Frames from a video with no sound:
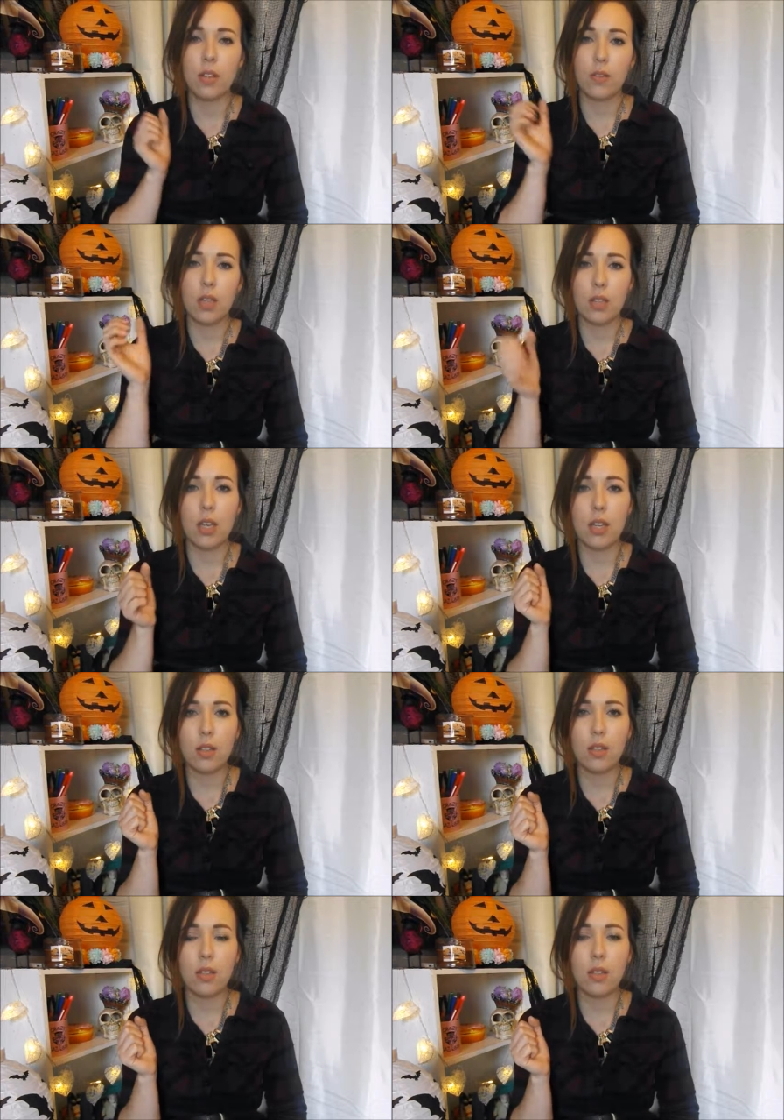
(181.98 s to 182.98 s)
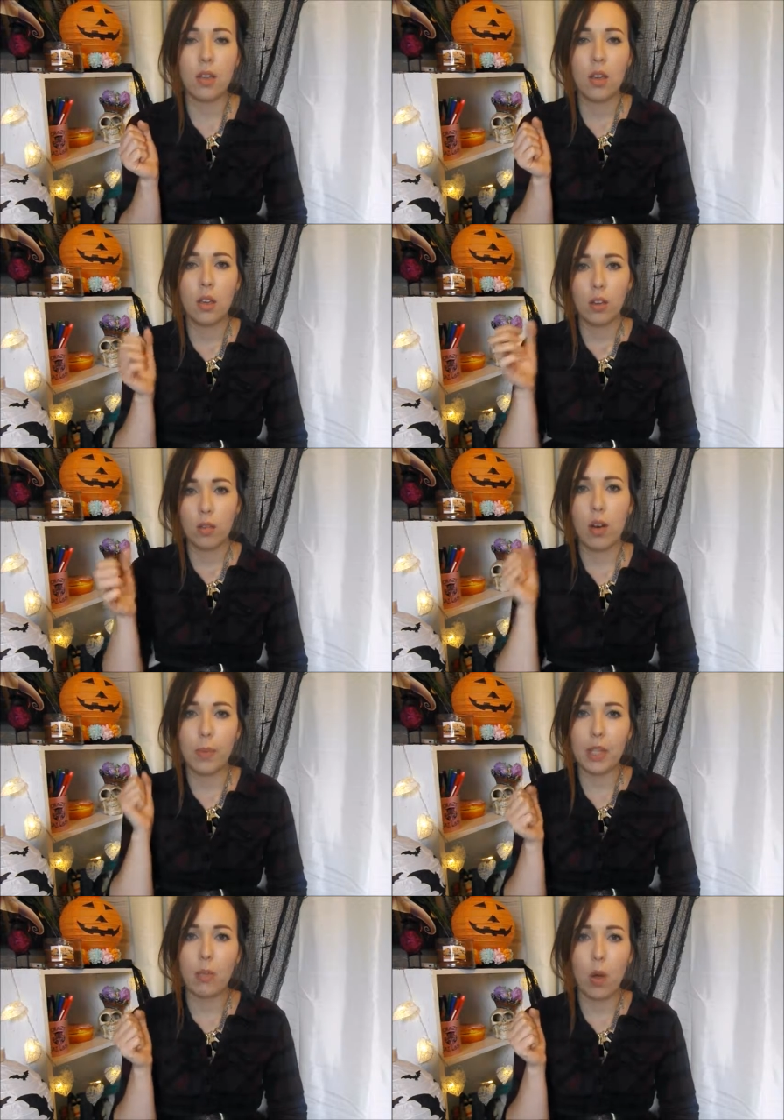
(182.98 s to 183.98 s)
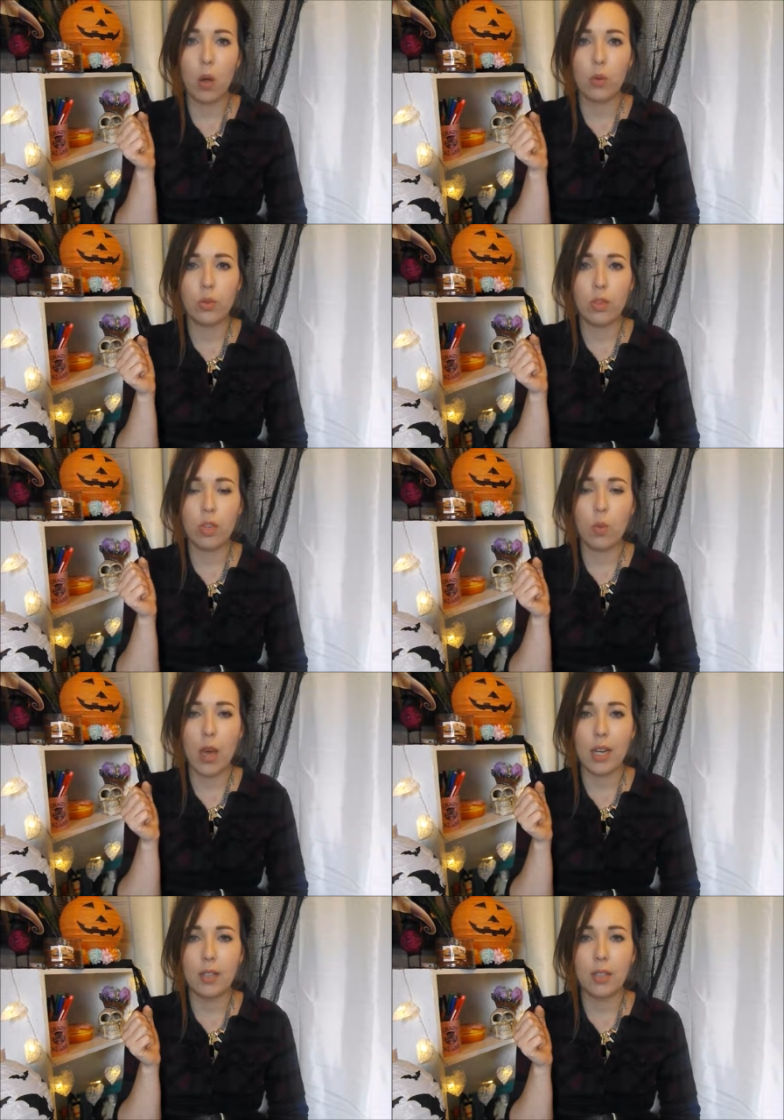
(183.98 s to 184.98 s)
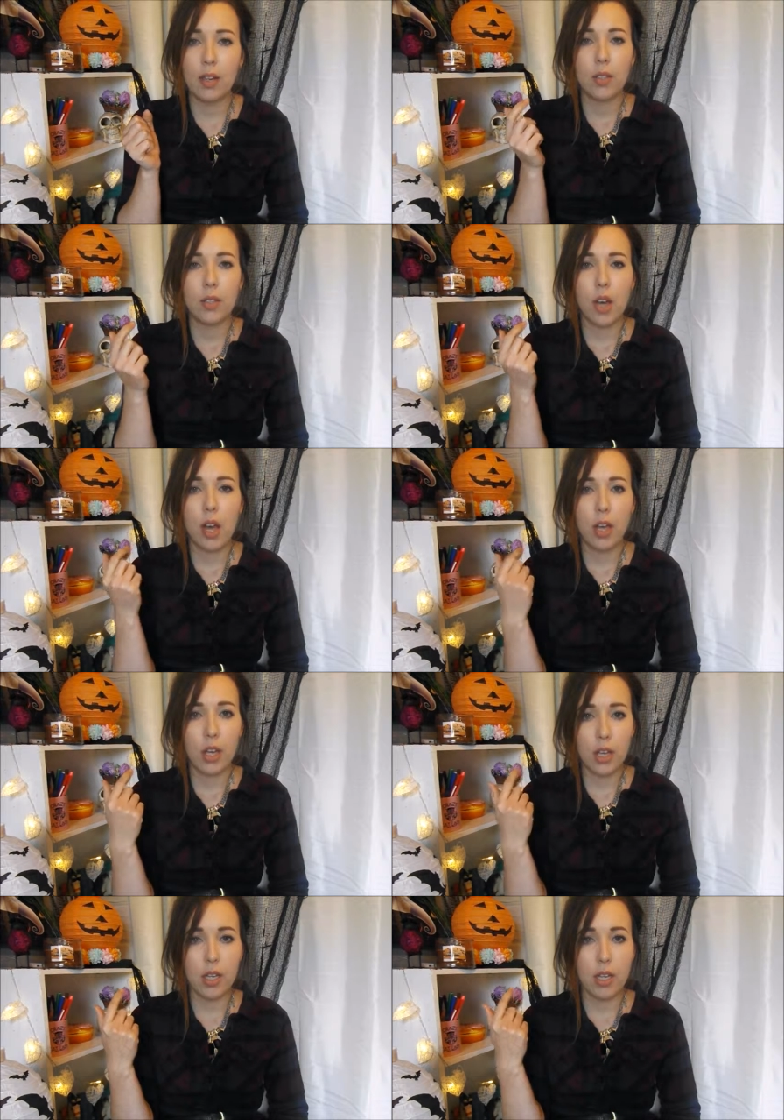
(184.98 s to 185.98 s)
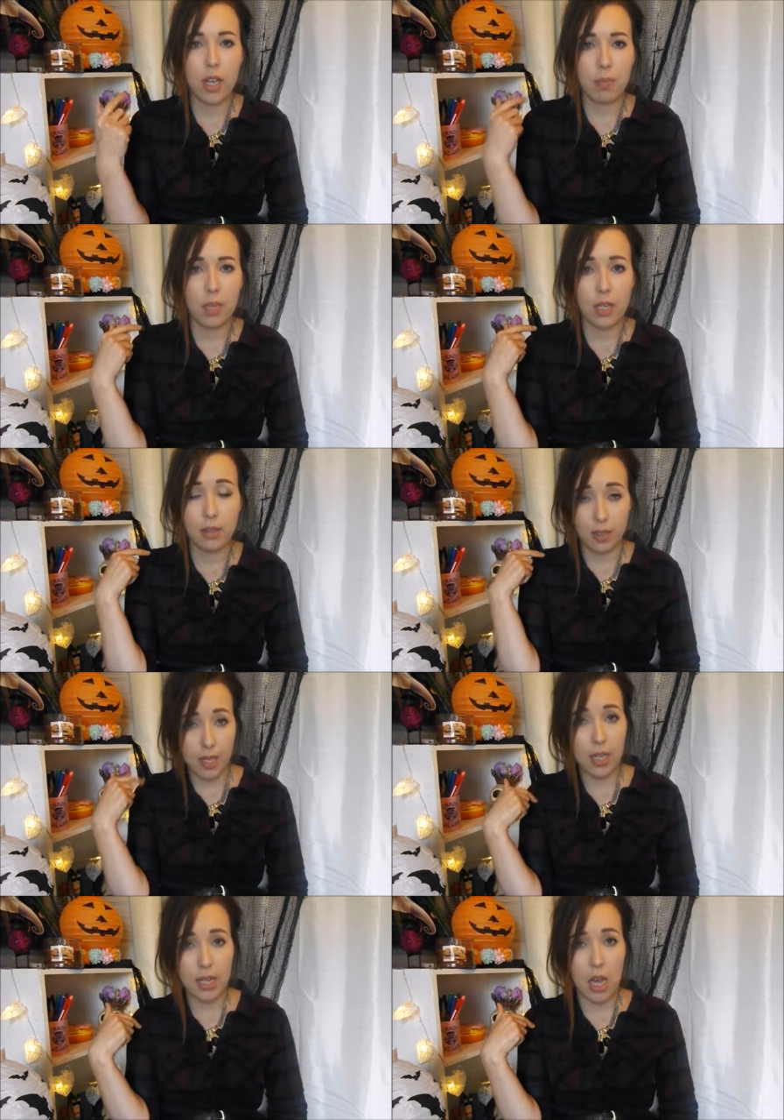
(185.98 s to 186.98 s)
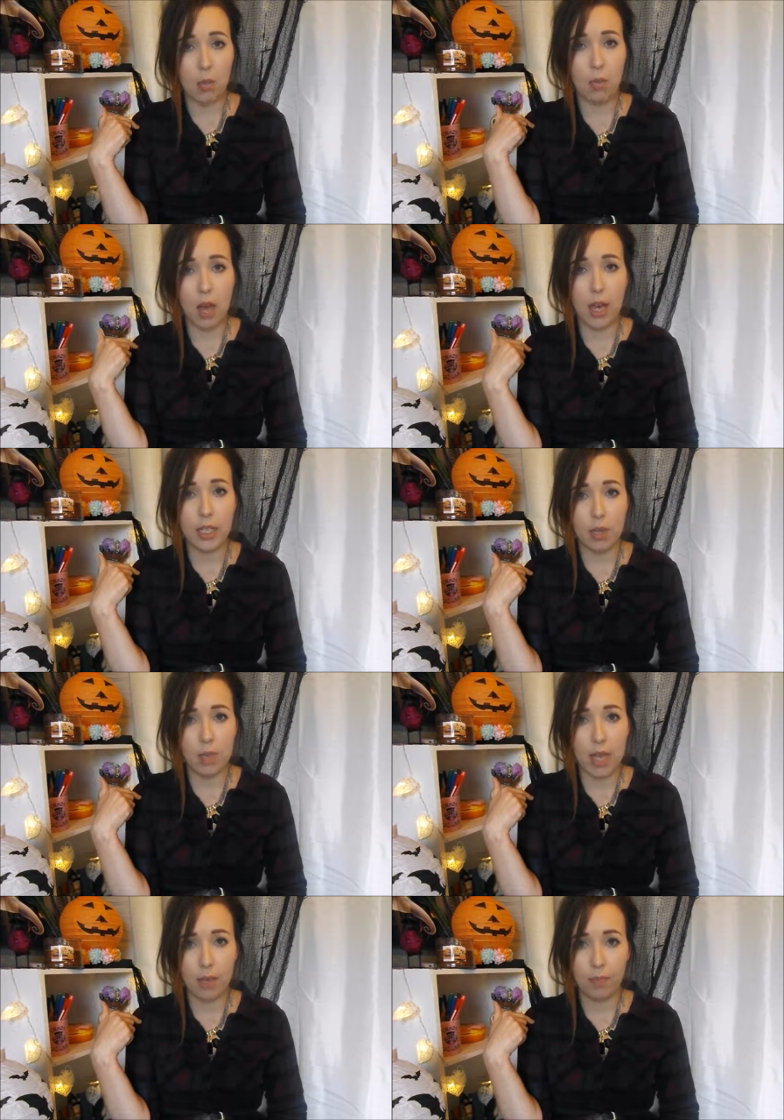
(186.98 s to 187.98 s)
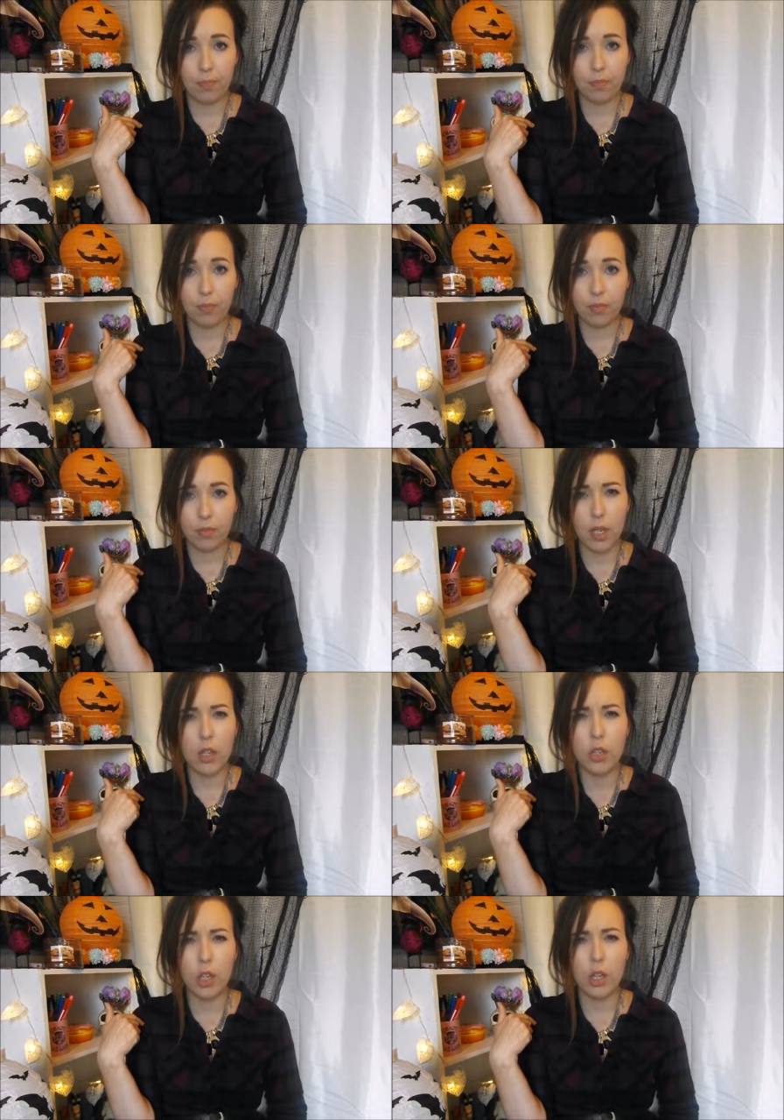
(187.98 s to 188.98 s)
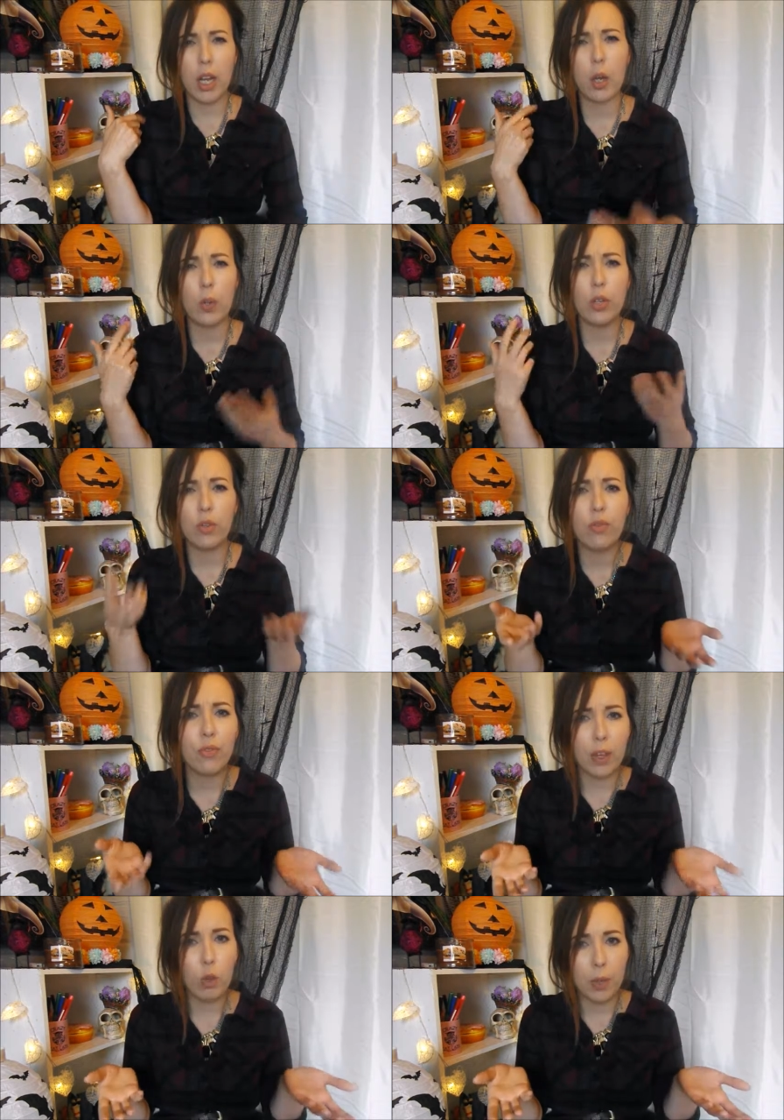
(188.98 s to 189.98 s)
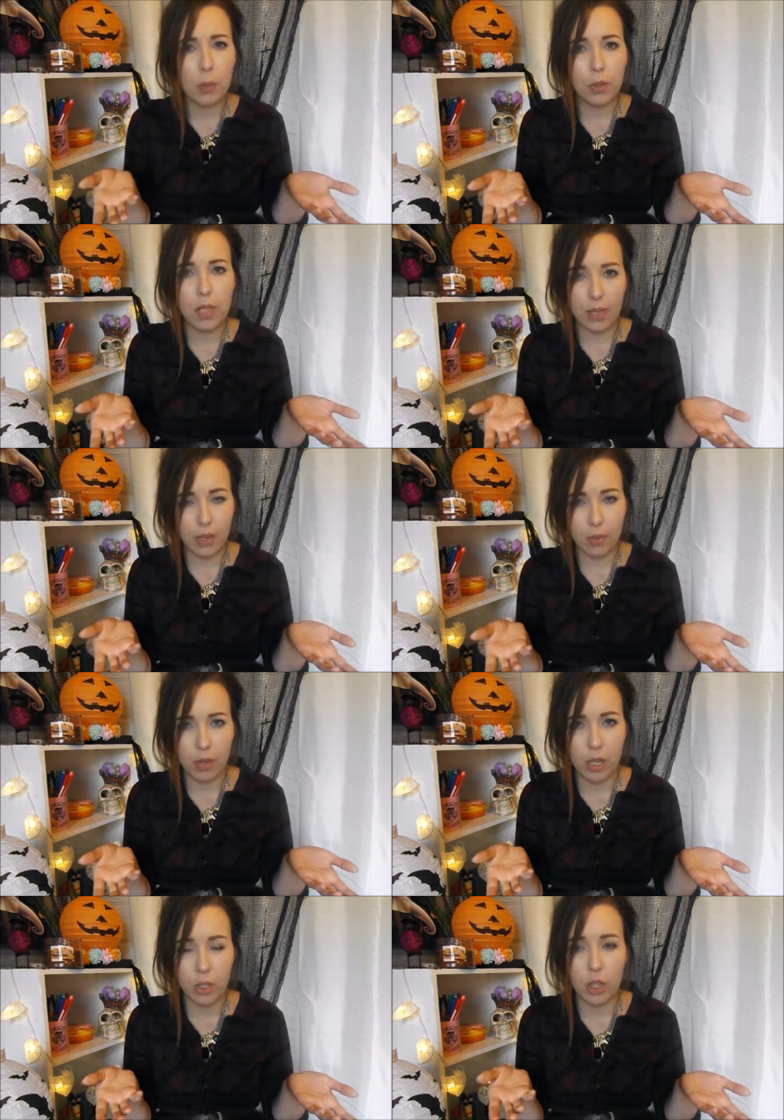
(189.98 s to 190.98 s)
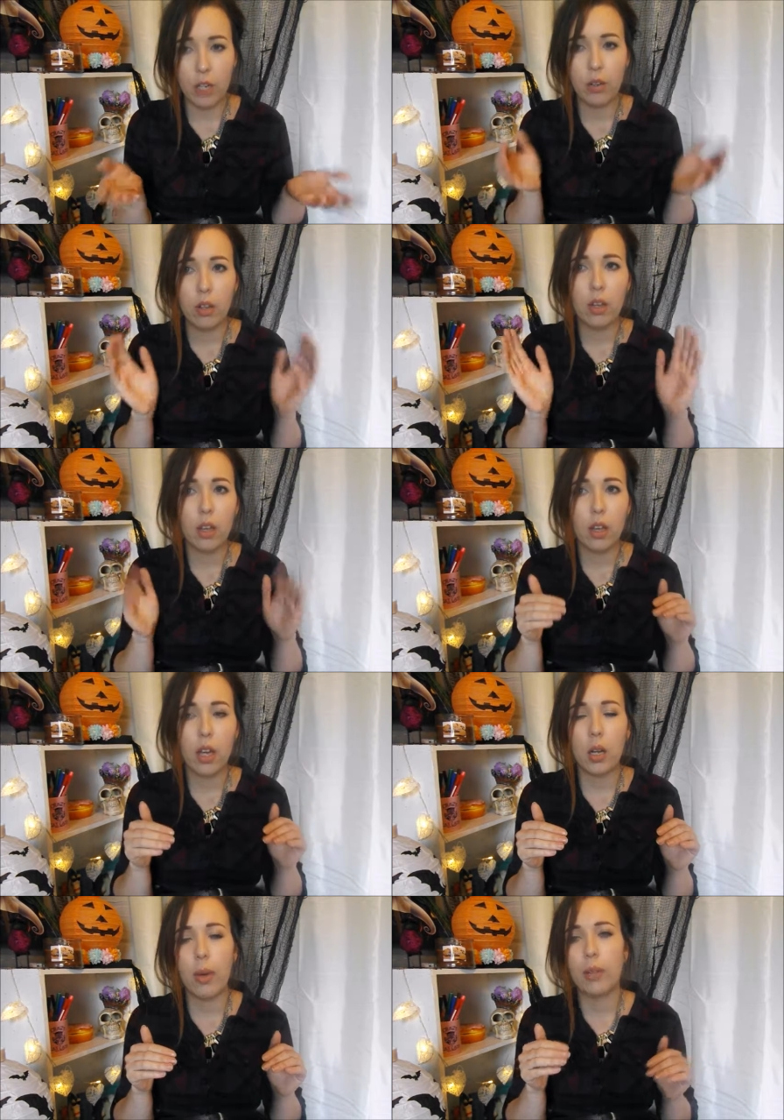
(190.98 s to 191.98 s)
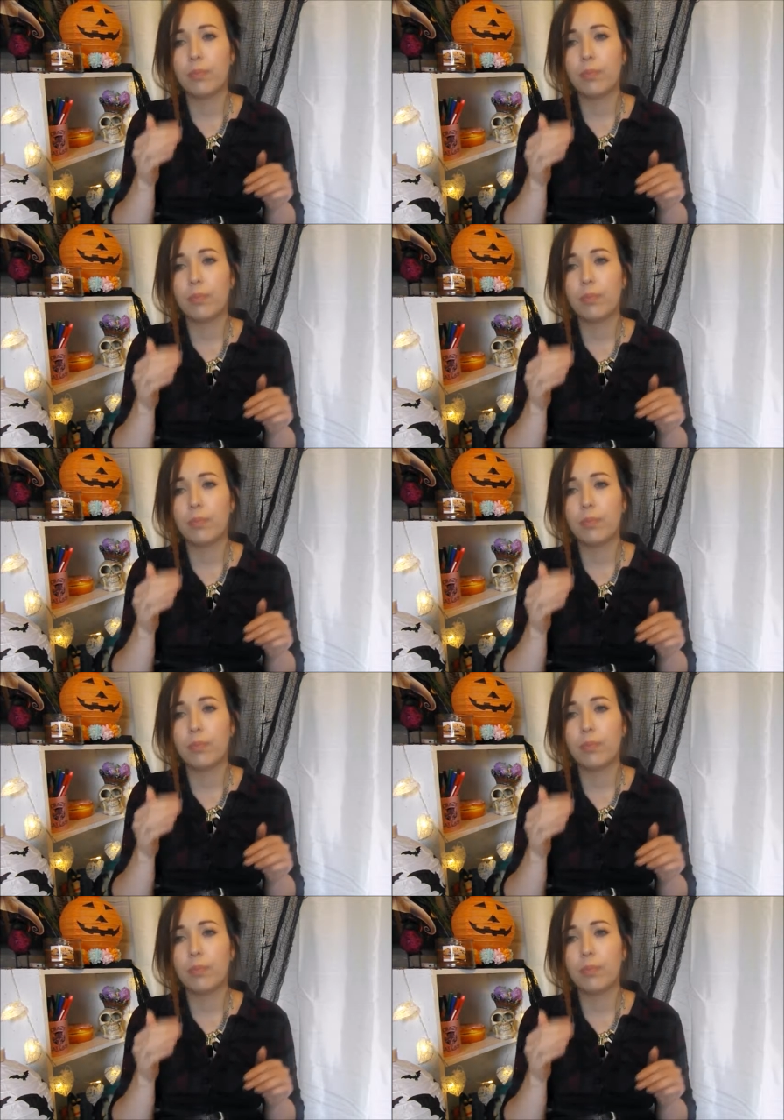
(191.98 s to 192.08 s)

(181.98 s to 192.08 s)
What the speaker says: of the seats, grabbing the poles as he went. I heard him sit down behind me. And you know like when you can feel people sat down behind you? Anyway,